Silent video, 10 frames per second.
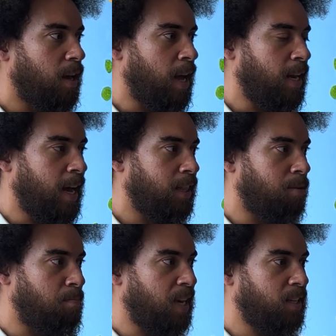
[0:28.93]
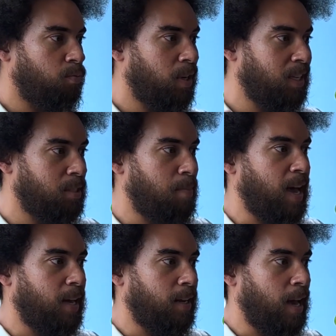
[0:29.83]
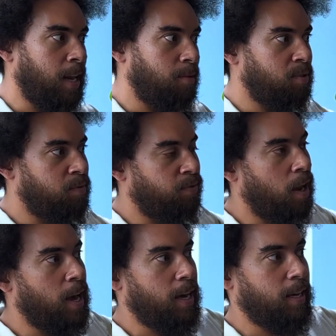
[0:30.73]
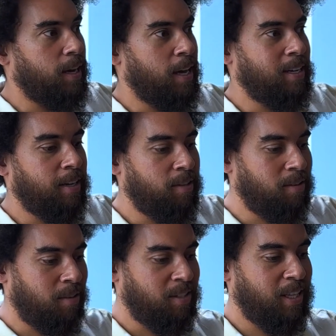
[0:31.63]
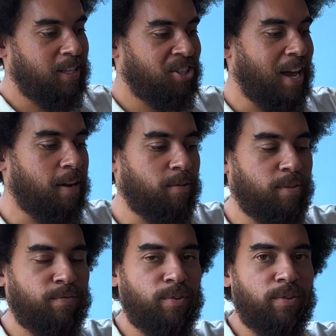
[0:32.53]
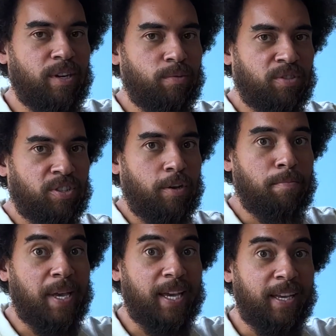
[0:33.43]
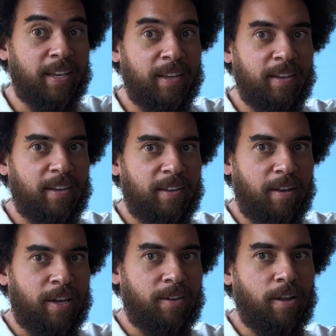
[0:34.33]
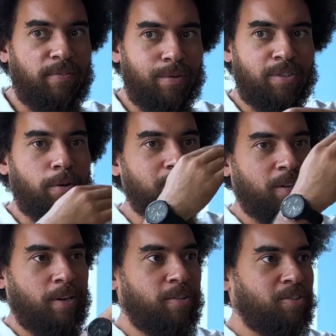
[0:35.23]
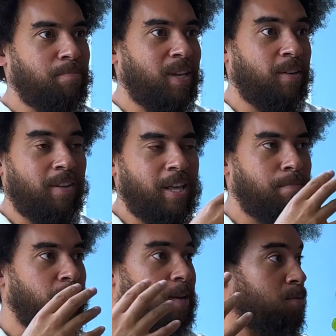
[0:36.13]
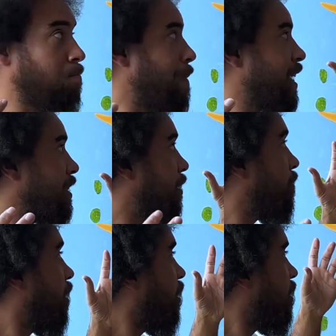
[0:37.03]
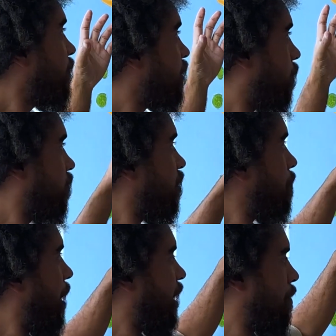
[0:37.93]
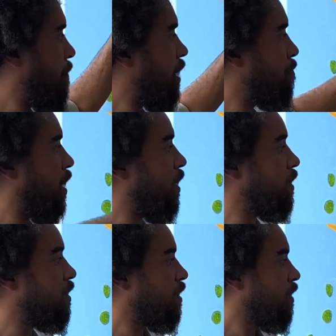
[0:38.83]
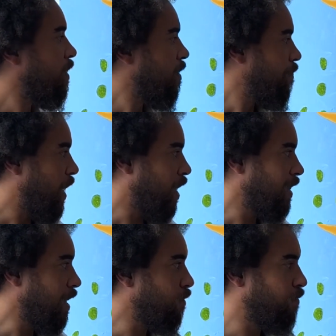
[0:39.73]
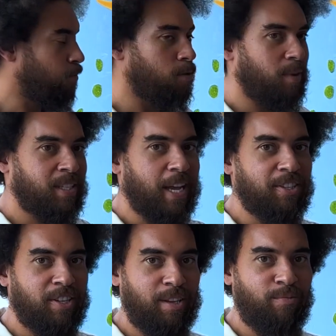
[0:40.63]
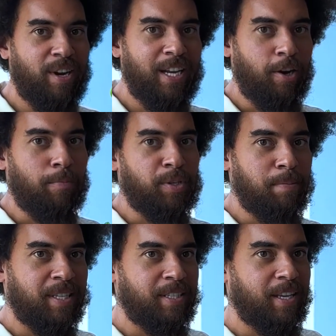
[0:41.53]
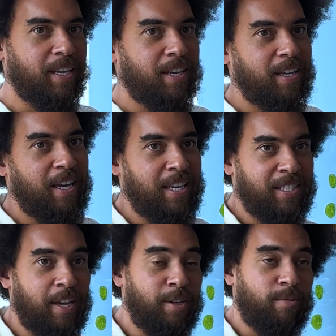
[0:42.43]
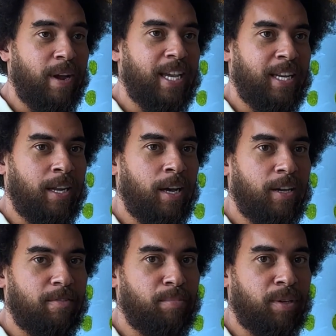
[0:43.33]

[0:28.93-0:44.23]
and it had the biggest wingspan, and it was flying, and you could see the shadow on the floor, and it was so big. I don't know if it was an optical illusion, but it looked like the bird was massive. So I wanted to paint a big bird. And I think fruit is actually really optimistic, and it's underrated in art,